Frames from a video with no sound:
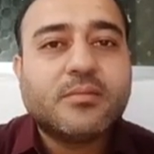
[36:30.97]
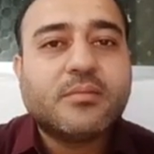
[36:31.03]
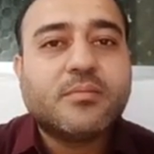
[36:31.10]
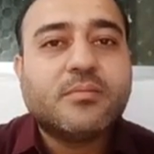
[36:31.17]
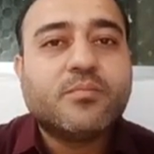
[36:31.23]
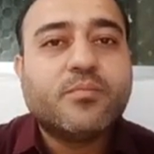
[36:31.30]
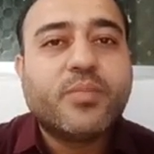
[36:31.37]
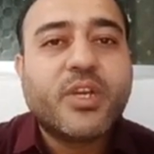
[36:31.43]

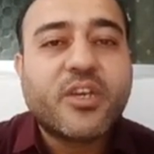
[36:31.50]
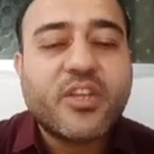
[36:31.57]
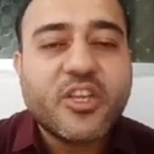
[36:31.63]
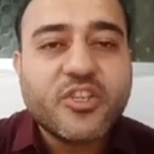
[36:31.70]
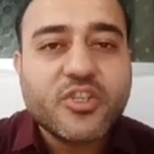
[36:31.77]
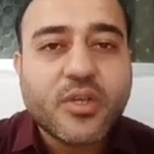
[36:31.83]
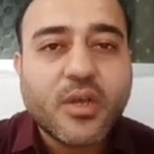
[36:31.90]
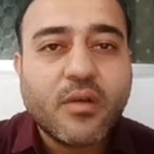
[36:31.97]
British
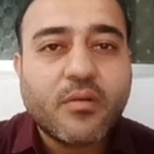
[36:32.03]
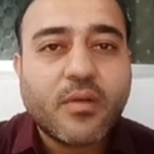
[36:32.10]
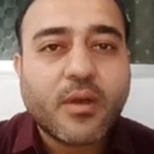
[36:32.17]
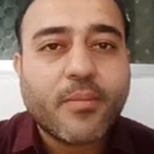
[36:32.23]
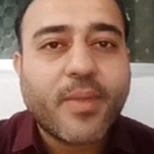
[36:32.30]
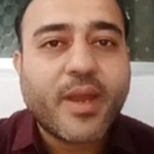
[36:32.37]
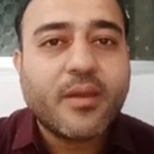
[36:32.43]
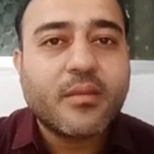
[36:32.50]

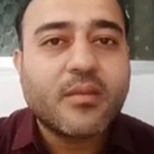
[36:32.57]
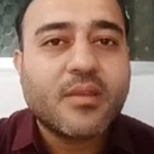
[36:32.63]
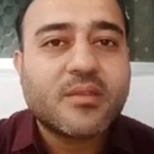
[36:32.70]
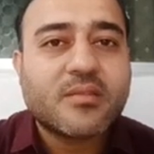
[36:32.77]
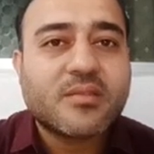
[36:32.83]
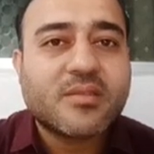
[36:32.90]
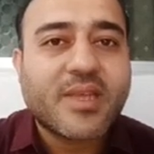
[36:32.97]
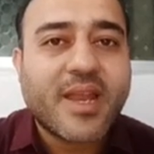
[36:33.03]
government, they
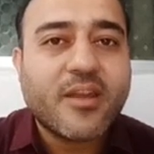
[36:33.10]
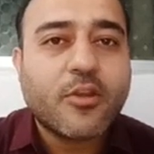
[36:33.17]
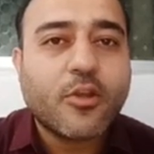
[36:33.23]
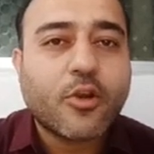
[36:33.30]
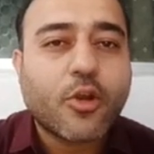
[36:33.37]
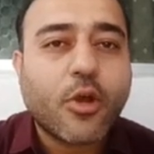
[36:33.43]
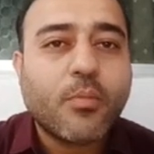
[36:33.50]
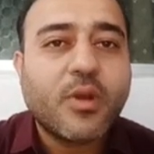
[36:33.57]
sent
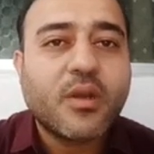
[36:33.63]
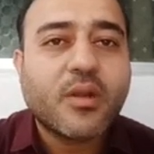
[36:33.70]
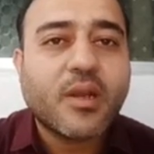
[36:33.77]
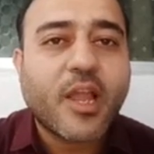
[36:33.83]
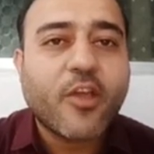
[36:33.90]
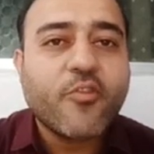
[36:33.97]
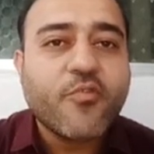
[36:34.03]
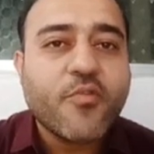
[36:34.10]
Robert
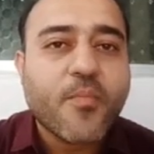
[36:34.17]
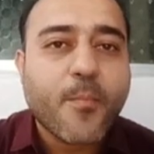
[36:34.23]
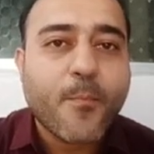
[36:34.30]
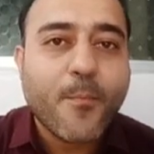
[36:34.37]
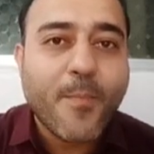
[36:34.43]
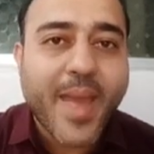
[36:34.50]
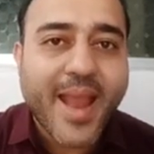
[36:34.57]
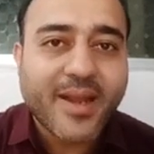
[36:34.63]
Clive
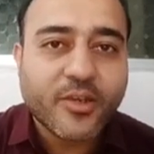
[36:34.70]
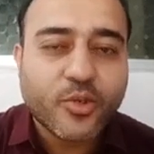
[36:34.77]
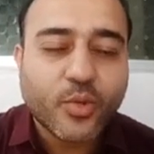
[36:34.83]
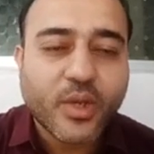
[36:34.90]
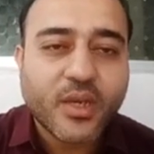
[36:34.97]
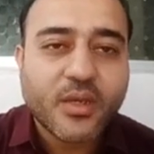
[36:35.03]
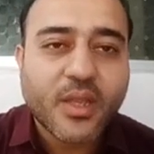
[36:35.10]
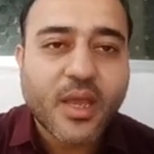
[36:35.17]
back to
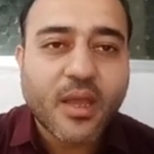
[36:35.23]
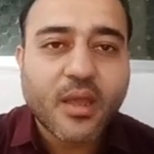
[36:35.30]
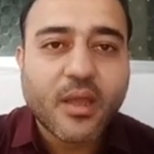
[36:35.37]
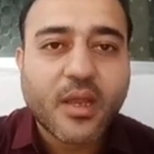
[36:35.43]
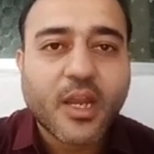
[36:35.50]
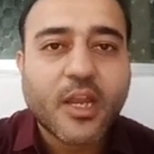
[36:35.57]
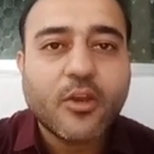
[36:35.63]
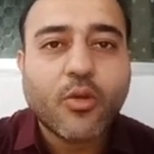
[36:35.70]
India
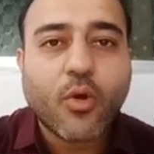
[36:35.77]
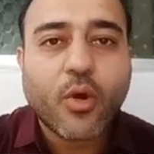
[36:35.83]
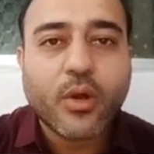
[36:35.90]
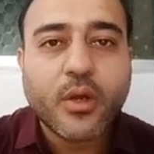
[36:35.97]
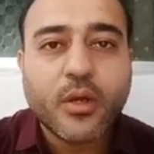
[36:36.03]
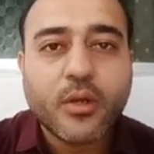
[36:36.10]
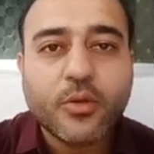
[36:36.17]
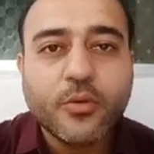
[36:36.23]
in order
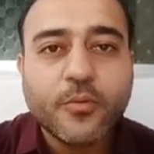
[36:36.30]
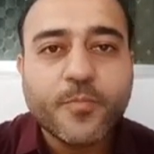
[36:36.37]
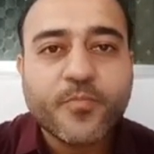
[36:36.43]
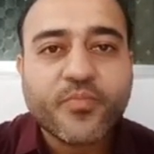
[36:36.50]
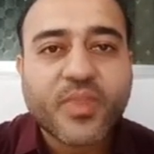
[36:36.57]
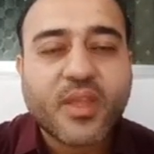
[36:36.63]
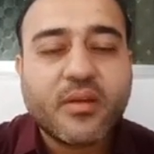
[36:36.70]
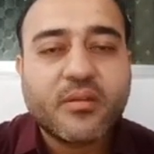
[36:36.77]
to
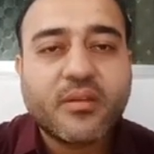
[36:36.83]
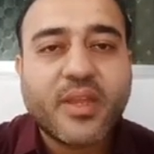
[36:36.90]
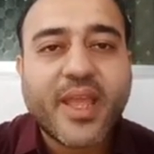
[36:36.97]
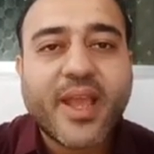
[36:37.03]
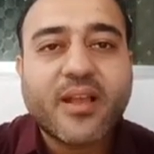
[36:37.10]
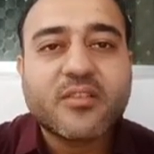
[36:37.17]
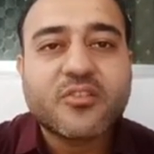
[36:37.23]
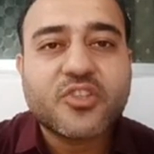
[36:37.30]

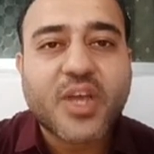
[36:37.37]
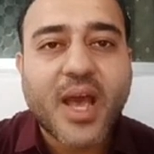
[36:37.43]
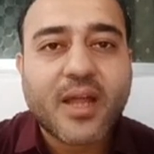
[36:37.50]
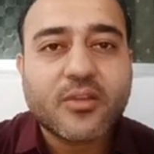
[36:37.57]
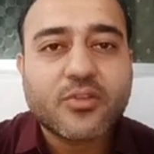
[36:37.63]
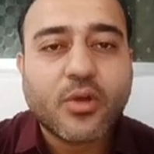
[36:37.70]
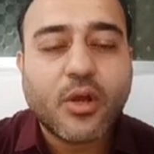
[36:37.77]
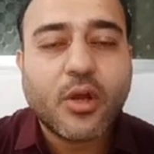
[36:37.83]
take charge
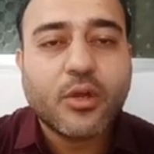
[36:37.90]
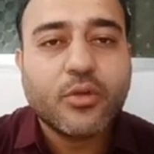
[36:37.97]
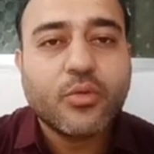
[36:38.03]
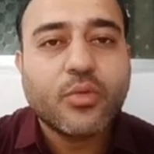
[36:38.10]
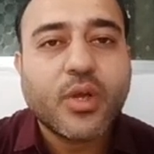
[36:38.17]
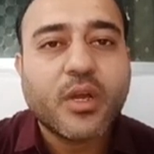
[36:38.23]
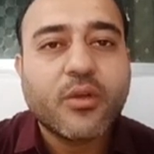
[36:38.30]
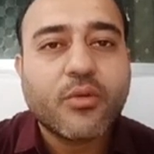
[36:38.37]
or to
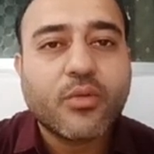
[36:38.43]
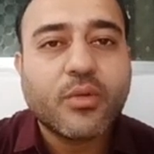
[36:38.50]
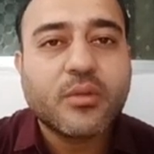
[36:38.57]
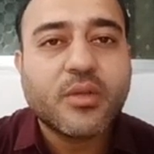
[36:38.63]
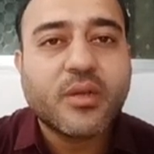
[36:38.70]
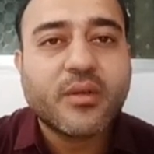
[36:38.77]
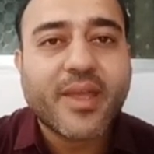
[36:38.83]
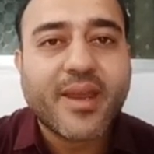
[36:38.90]
control the
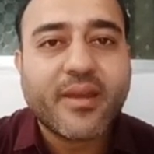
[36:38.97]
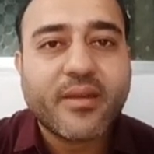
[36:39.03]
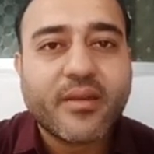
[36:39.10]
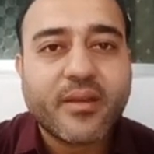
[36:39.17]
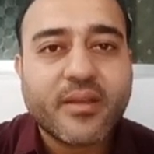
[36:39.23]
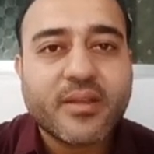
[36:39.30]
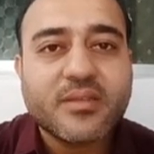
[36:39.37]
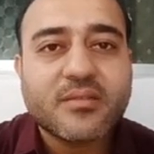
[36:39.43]

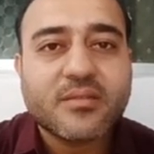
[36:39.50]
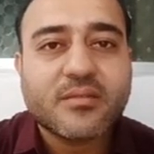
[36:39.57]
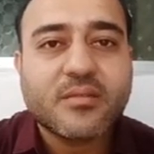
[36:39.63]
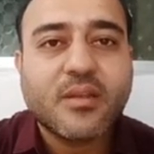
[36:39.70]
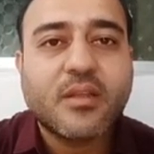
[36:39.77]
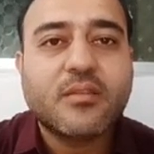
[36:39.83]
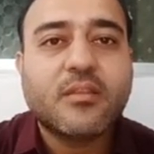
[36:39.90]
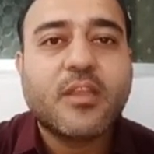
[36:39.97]
territories
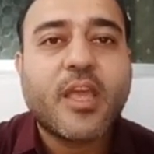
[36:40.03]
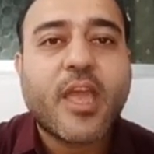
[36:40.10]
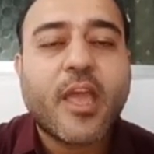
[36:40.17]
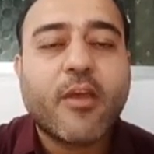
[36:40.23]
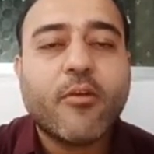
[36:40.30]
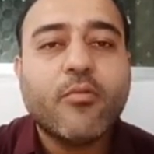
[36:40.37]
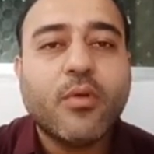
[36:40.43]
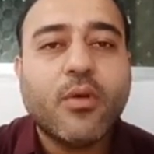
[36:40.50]
they have
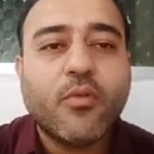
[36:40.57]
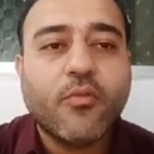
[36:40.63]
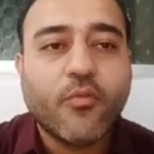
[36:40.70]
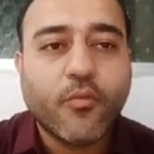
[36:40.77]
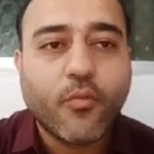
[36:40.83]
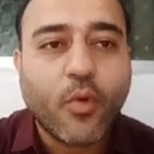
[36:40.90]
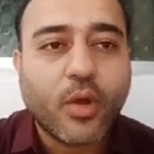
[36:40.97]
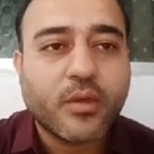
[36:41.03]

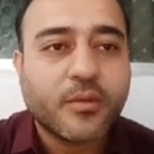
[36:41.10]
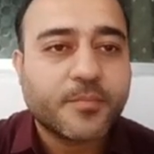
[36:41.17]
won.